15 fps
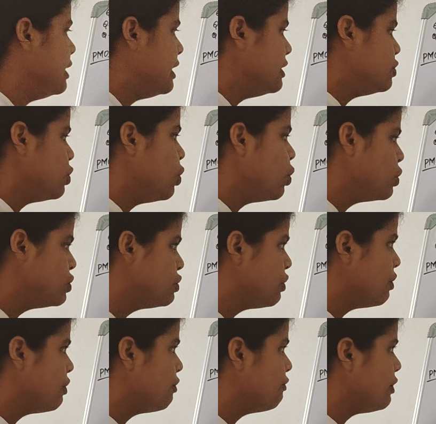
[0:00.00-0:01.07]
These
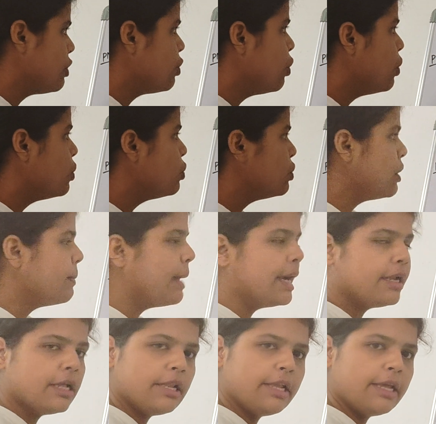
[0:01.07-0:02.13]
holes will go to the
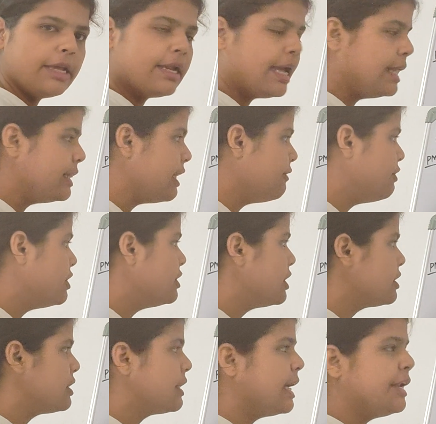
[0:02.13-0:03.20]
metal layer and they will
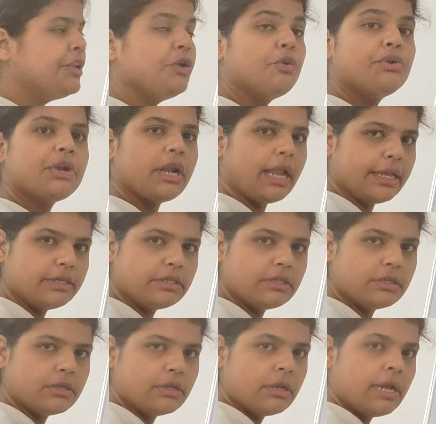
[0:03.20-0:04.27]
just get
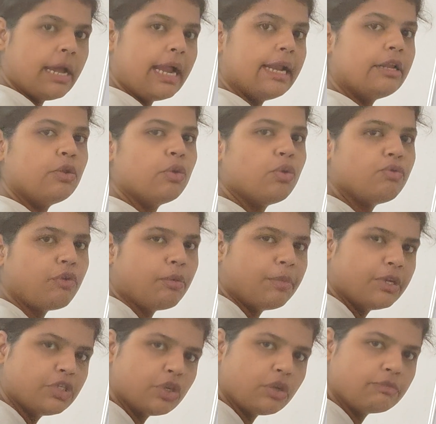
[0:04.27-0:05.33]
neutralized and no
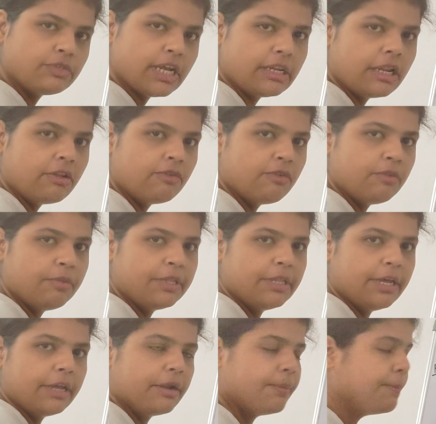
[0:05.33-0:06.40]
formation of channel will
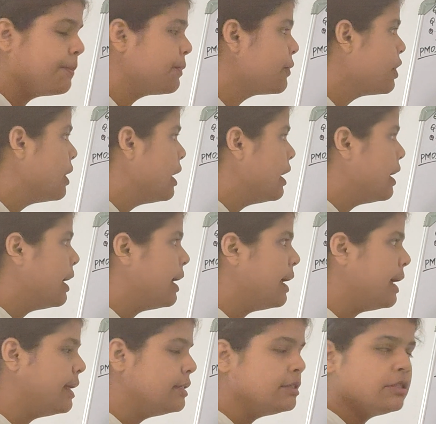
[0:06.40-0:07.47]
be there.
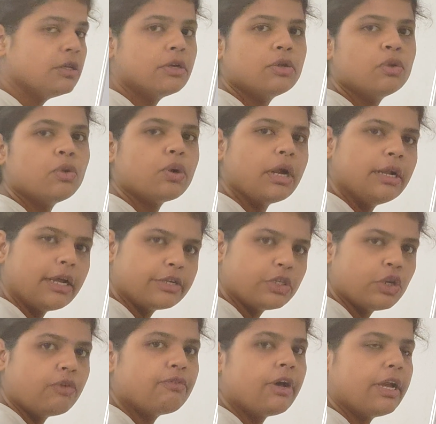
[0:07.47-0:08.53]
Hence, no
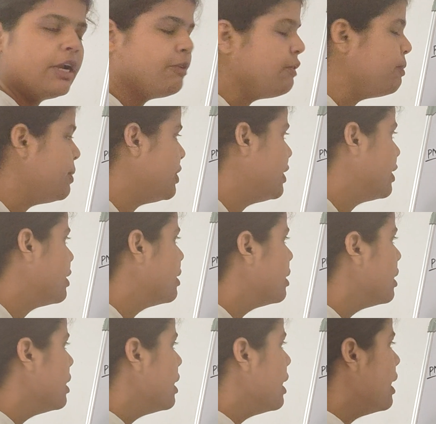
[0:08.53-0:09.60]
conduction of current will be there.
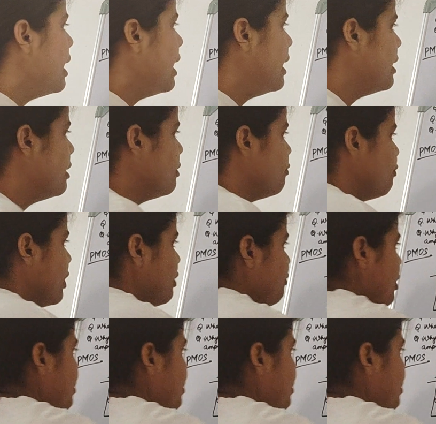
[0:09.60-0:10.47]
And when